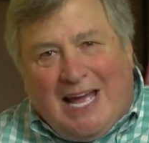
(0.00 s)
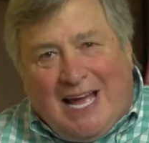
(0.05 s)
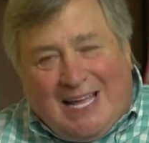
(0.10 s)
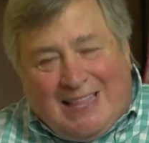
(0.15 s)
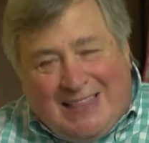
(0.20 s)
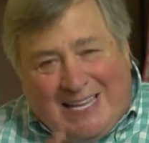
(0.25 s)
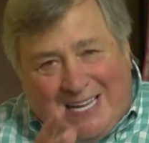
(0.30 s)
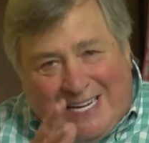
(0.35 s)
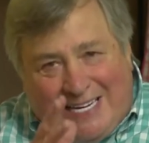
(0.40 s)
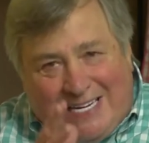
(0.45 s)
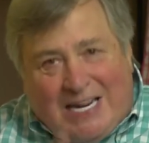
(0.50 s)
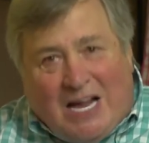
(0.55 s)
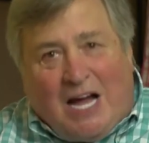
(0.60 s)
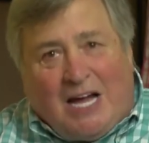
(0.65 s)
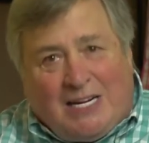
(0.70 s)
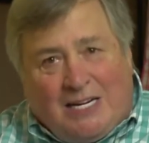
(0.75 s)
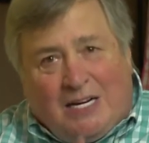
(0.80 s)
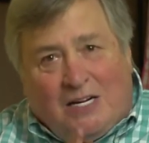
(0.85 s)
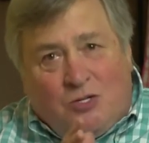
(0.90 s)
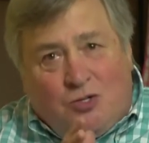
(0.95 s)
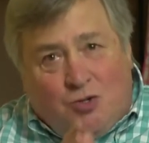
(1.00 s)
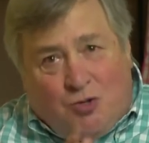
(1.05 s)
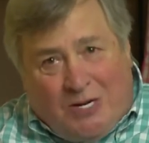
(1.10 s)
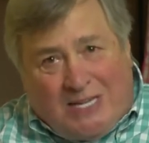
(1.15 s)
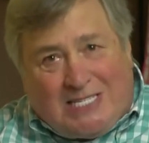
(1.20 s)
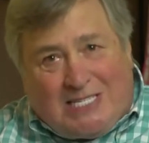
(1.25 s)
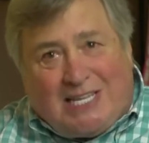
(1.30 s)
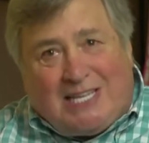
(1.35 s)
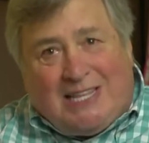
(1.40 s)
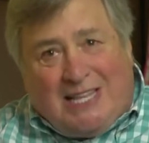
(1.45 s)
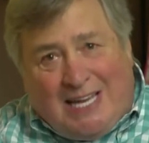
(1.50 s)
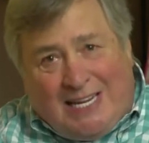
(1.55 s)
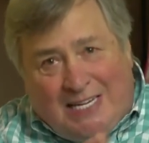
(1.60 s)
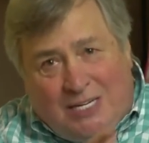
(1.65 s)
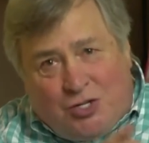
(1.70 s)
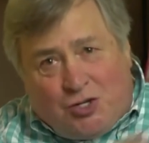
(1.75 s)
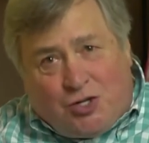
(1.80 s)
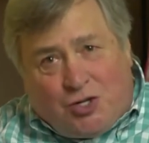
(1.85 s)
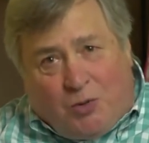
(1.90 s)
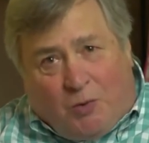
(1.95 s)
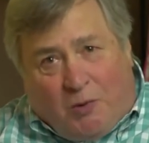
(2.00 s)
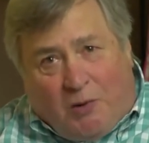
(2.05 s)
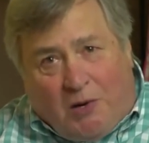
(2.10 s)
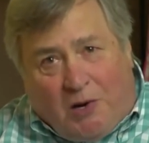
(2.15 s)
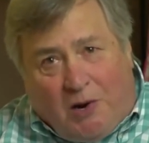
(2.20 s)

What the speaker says: And they're not addressing that issue.